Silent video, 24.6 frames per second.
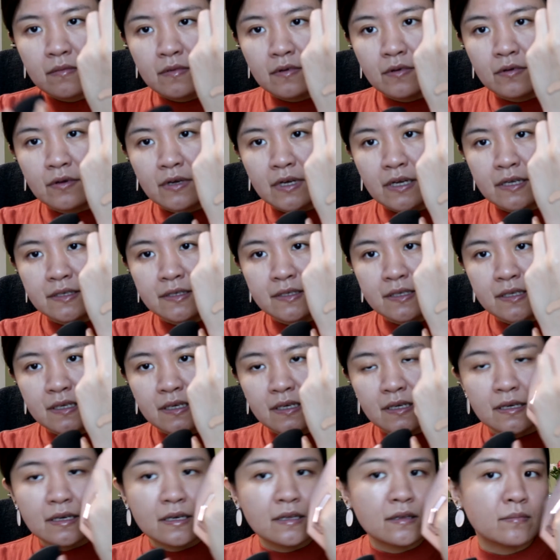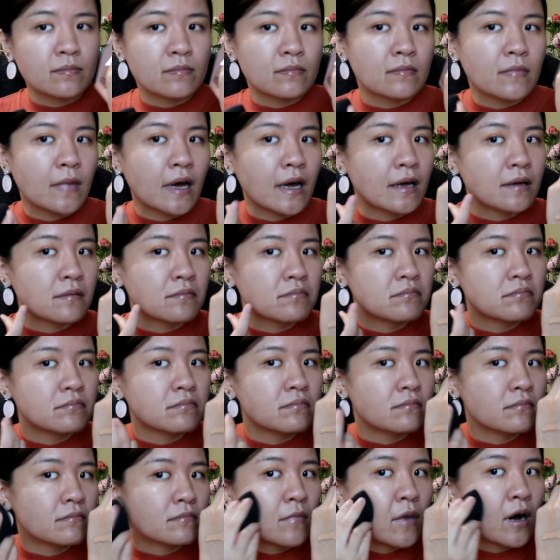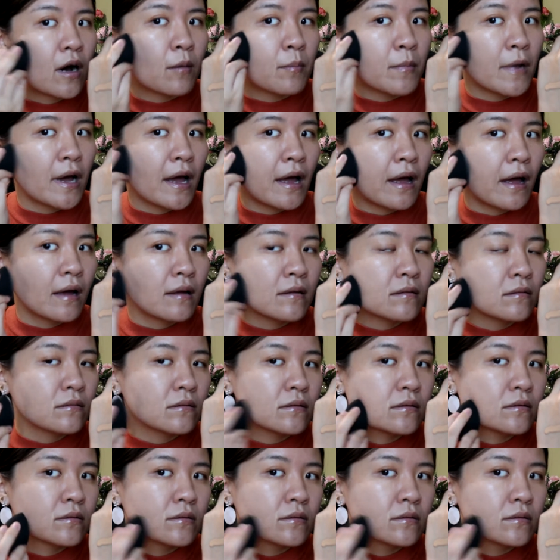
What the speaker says: you can see in on my hand.